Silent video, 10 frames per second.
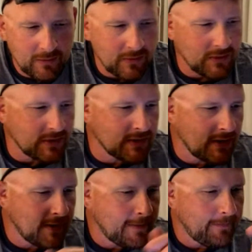We're just
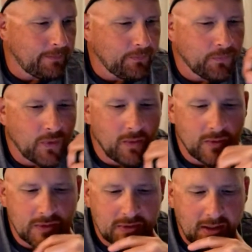
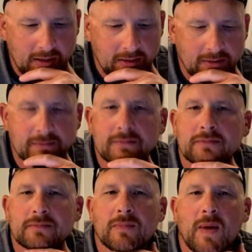kind of
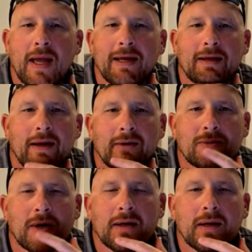hanging out
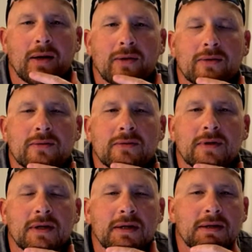right now,
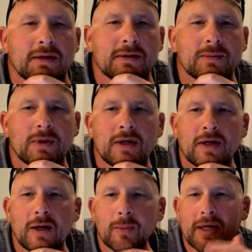and
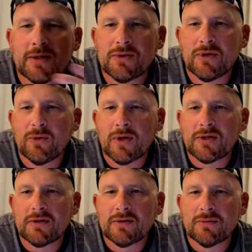I'm answering
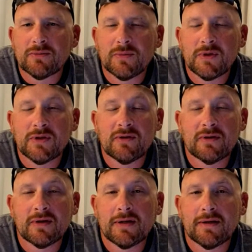questions. We just
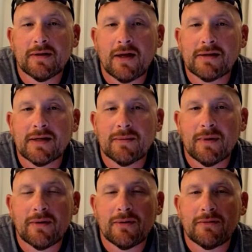looked at the lightsaber.
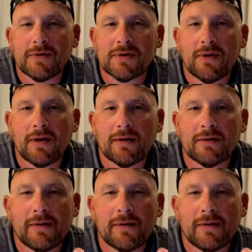I don't know if you saw that.